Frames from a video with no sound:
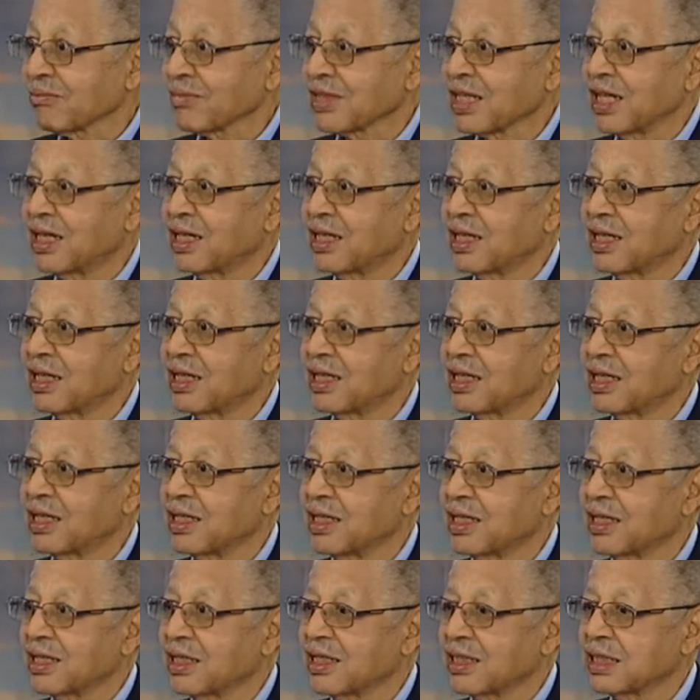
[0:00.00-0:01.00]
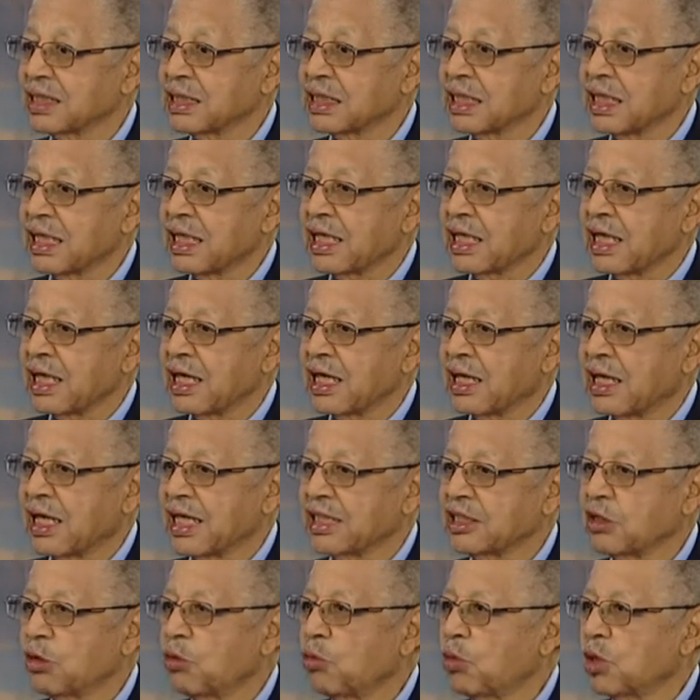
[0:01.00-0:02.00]
I
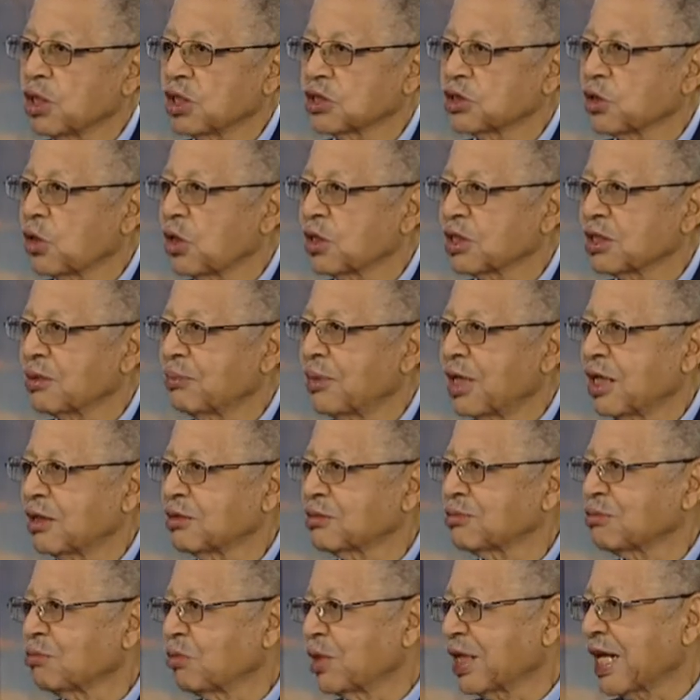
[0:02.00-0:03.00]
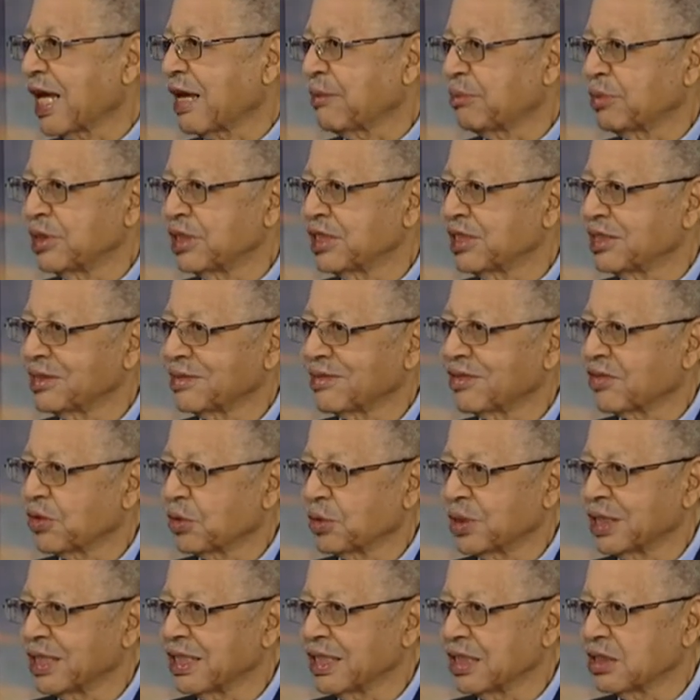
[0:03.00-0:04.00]
don't want to talk about what happened
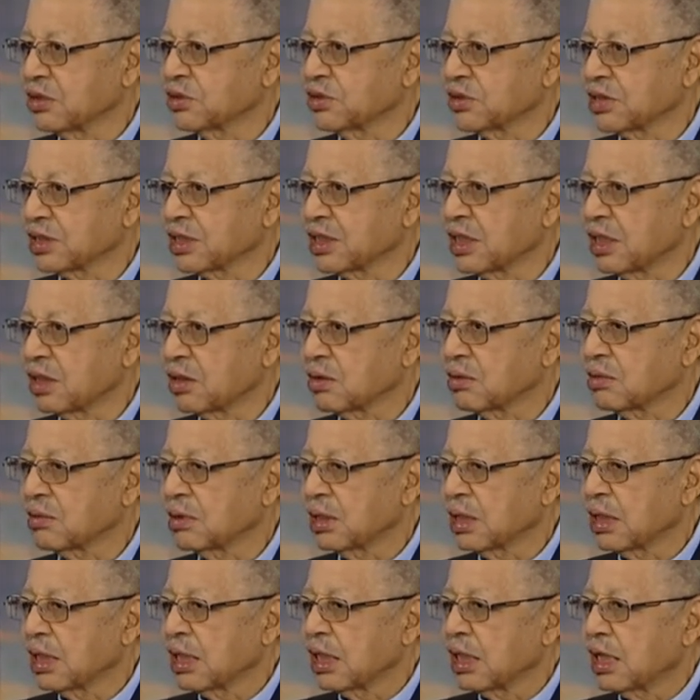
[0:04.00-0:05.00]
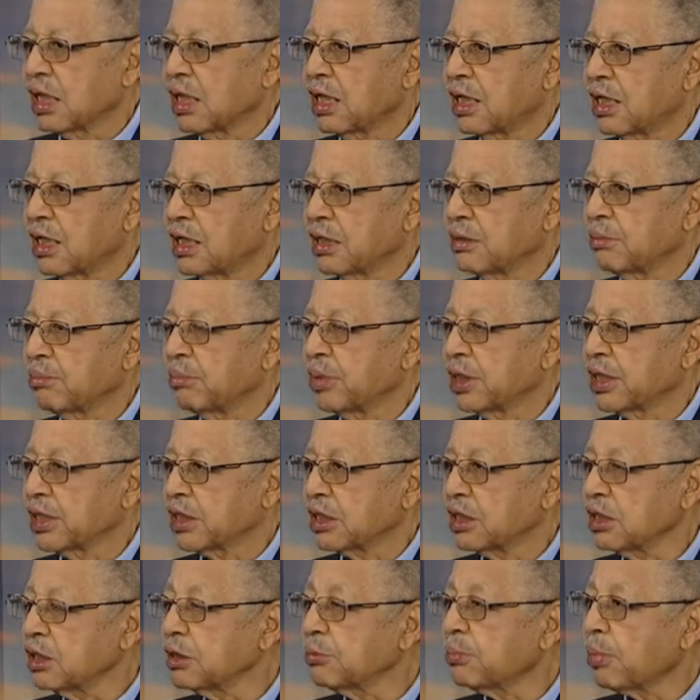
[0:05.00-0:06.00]
30 years ago, but it
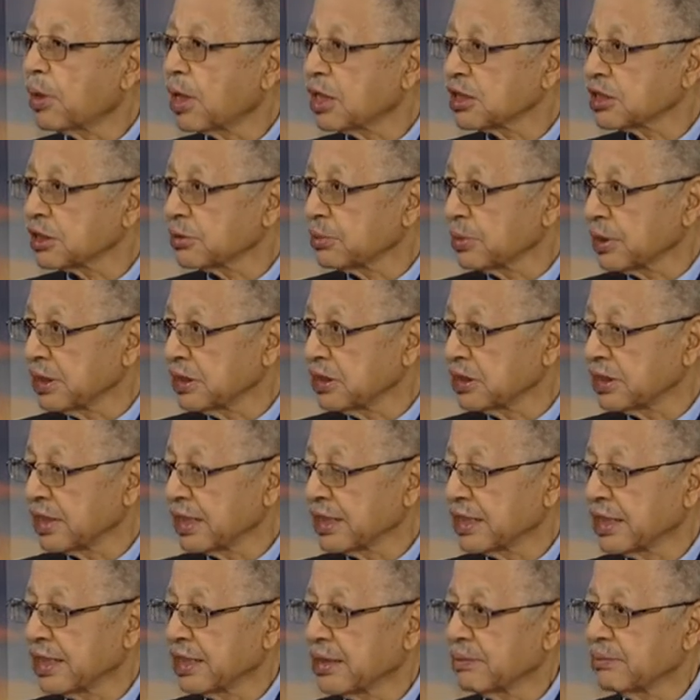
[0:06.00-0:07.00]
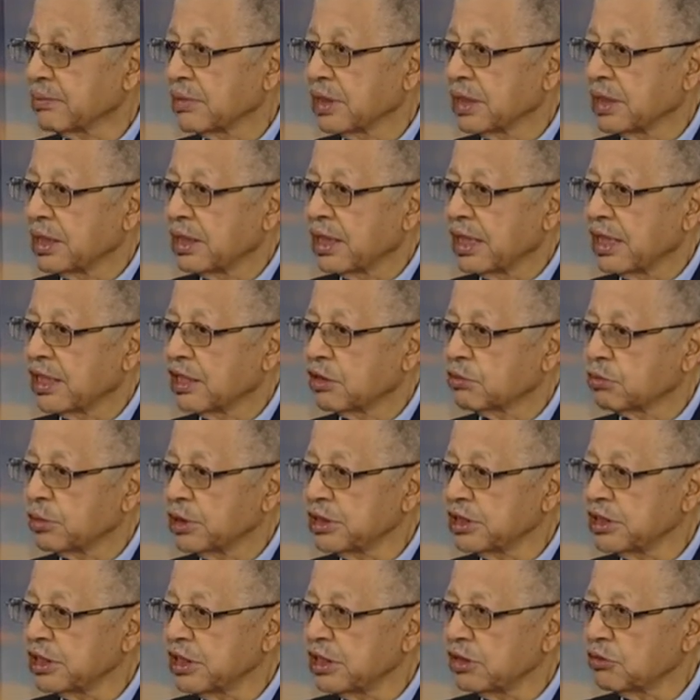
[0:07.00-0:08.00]
could possibly sink him. And the
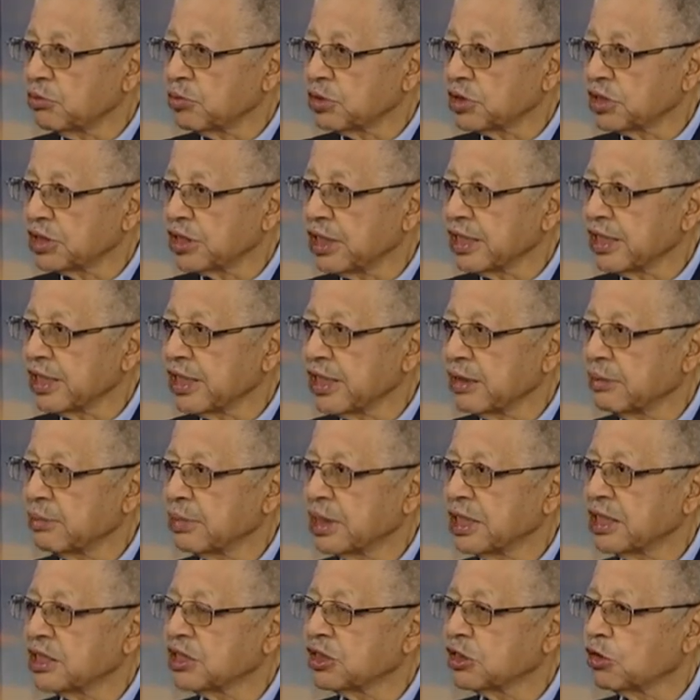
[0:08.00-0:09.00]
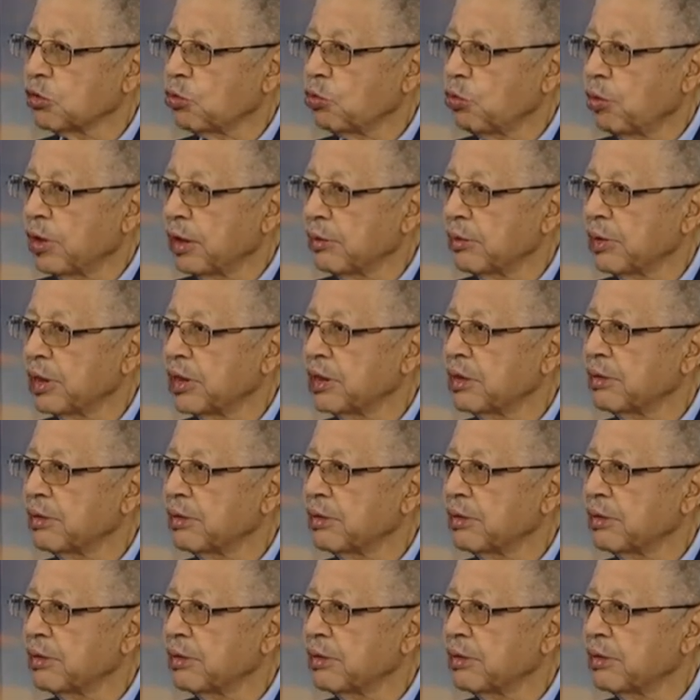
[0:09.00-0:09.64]
reason it would sink him is the women